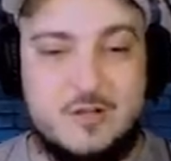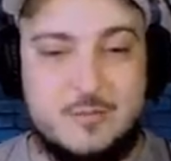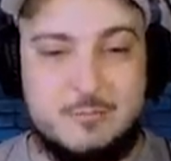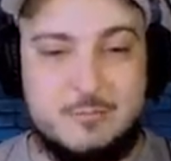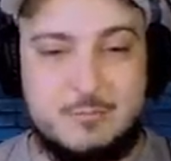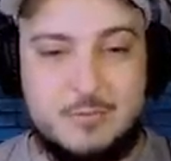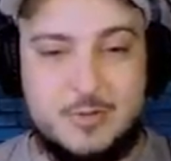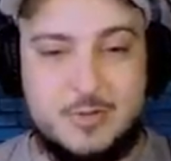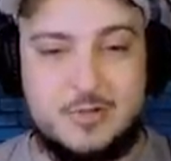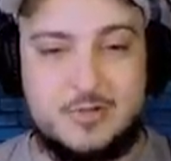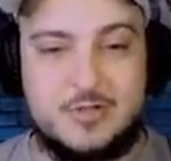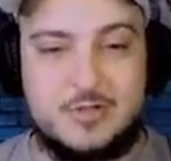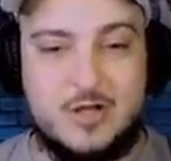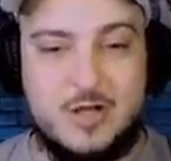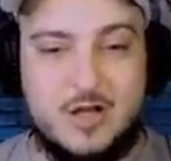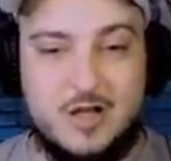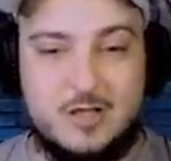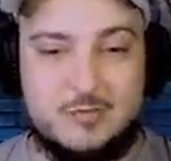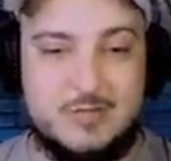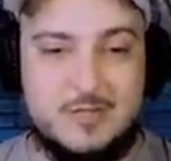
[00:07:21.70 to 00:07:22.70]
per
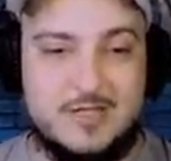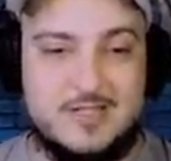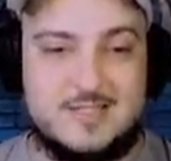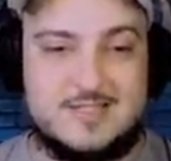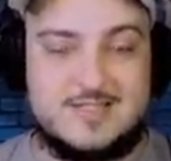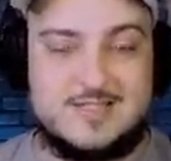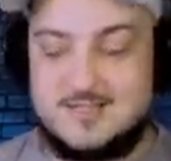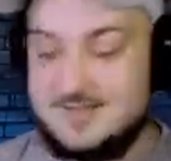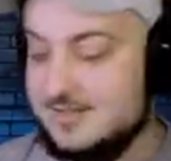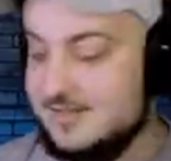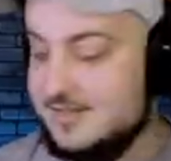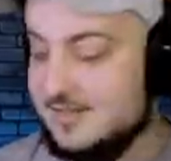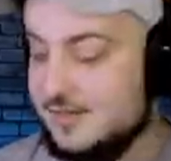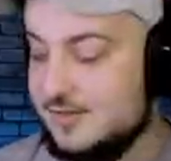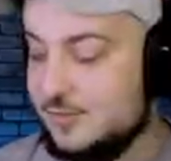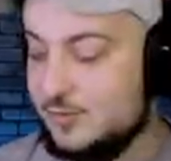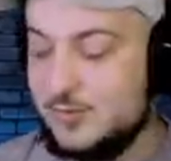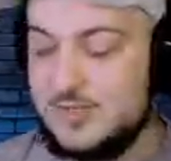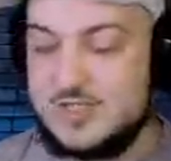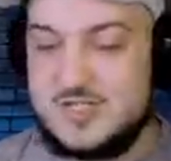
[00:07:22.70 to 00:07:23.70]
Ibex.
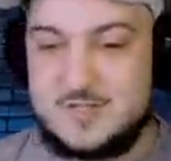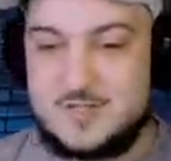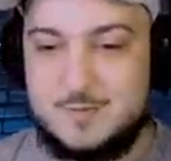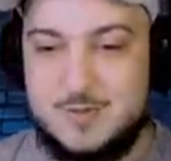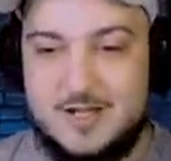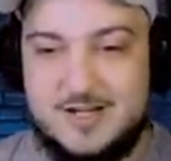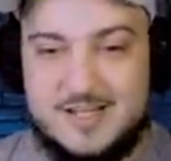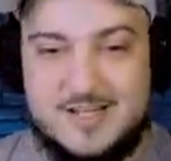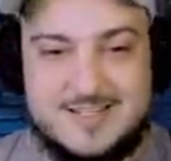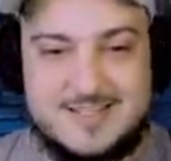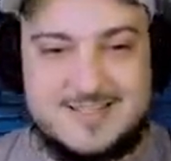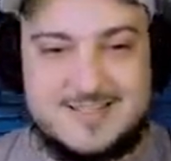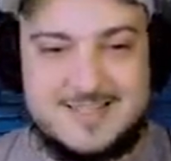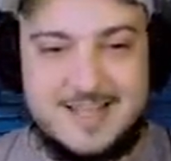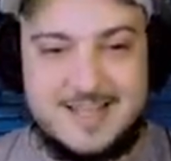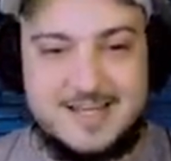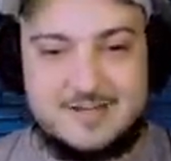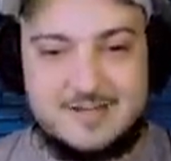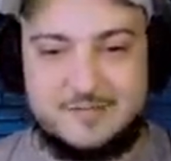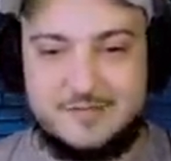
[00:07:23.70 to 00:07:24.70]
Which is bloody
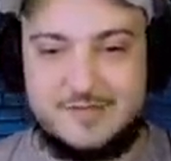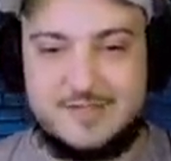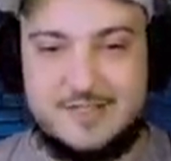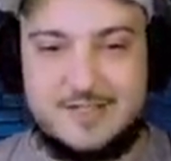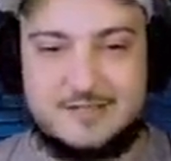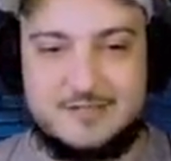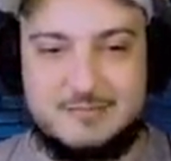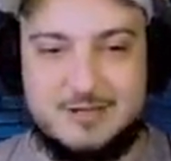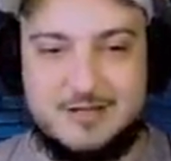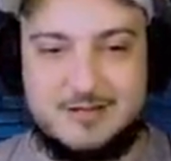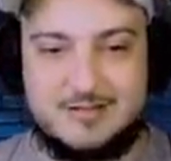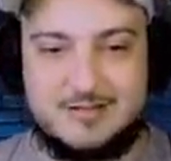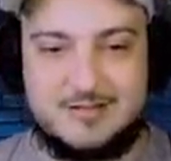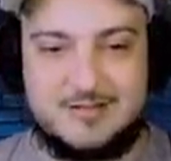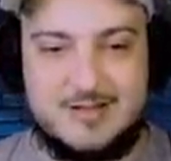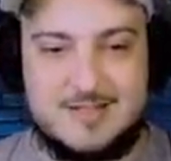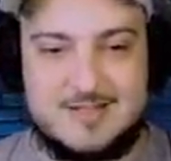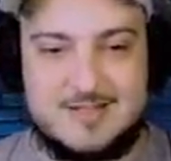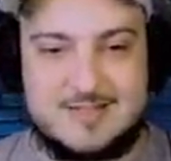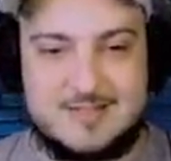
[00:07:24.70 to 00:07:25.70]
insane if you think about it,
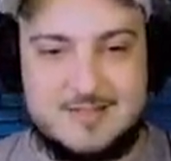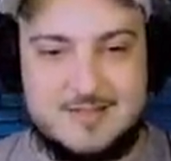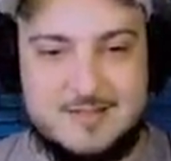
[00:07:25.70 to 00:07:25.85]
guys.